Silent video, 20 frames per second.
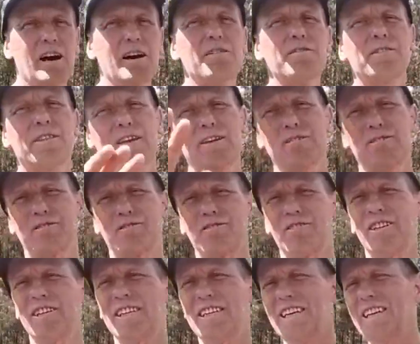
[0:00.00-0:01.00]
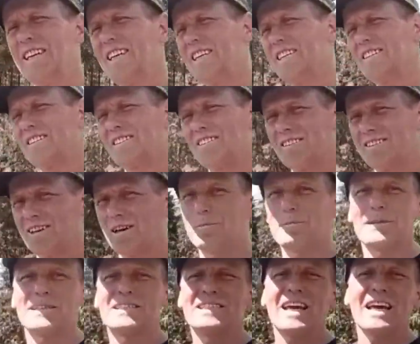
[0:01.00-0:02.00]
Over those 3 years, I'm
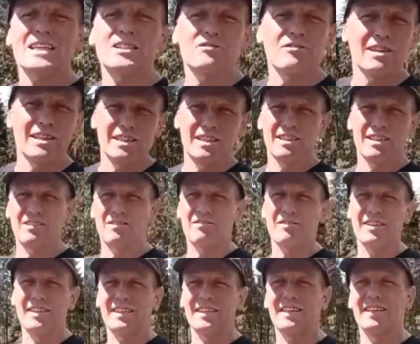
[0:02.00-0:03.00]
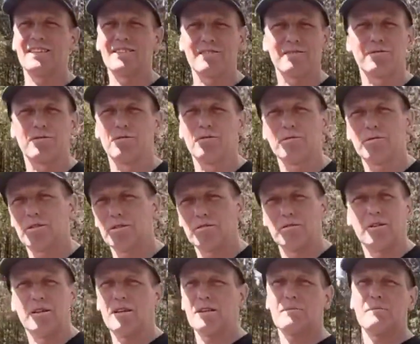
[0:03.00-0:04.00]
exaggerating 3 years, of course.
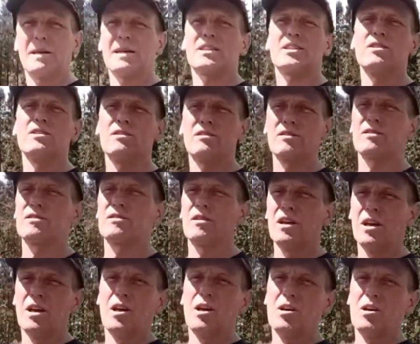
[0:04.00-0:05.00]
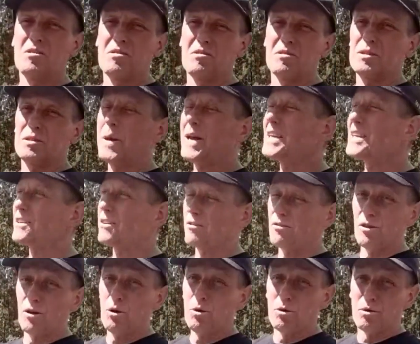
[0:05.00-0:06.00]
I imagine you could, depending
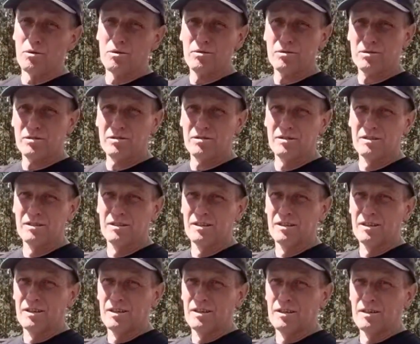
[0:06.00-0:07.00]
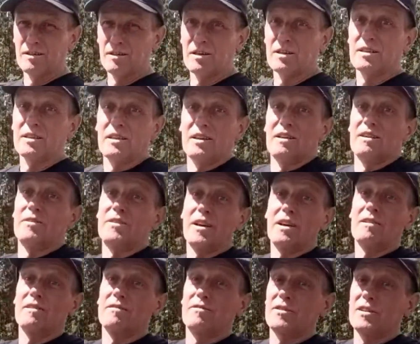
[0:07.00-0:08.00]
on the horse, I don't know, if you
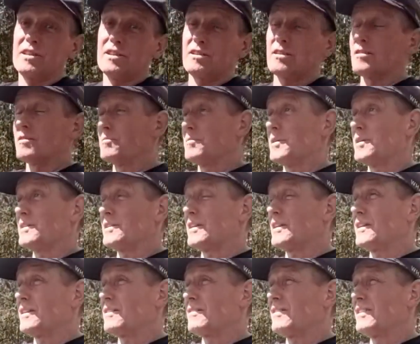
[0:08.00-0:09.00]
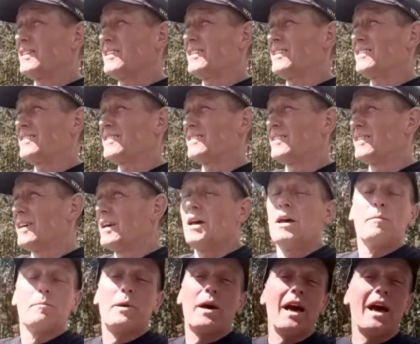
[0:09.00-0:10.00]
own a Friesian, it might take you 3 years.
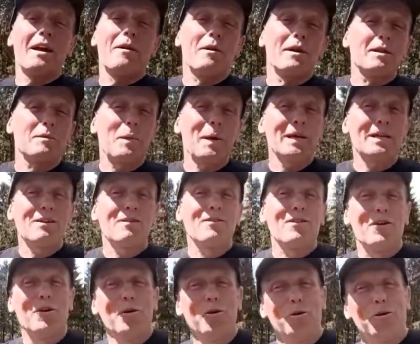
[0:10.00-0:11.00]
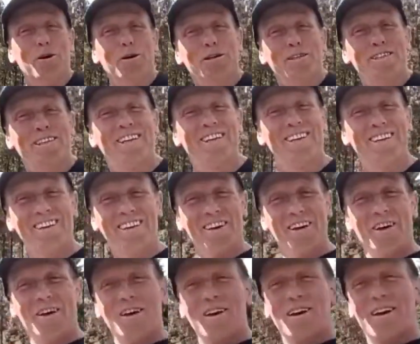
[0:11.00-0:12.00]
But anyway, depending on the horse,
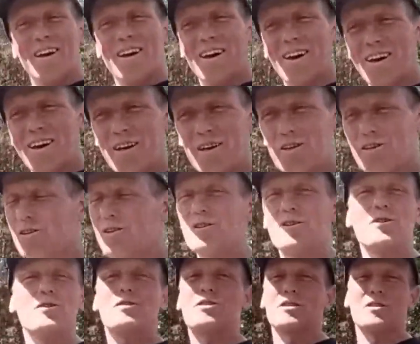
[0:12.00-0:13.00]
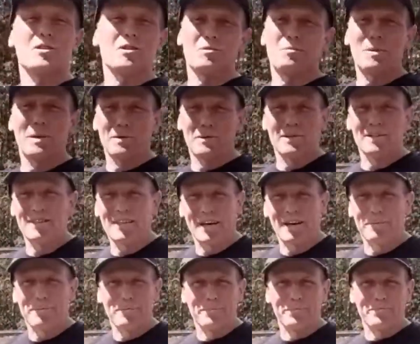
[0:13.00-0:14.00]
you could just build this
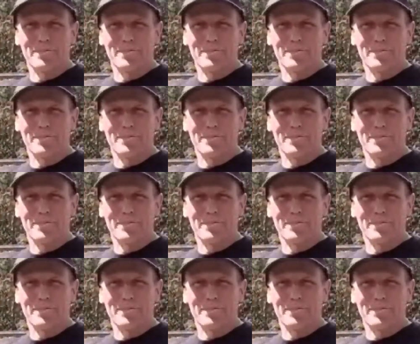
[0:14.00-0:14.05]
up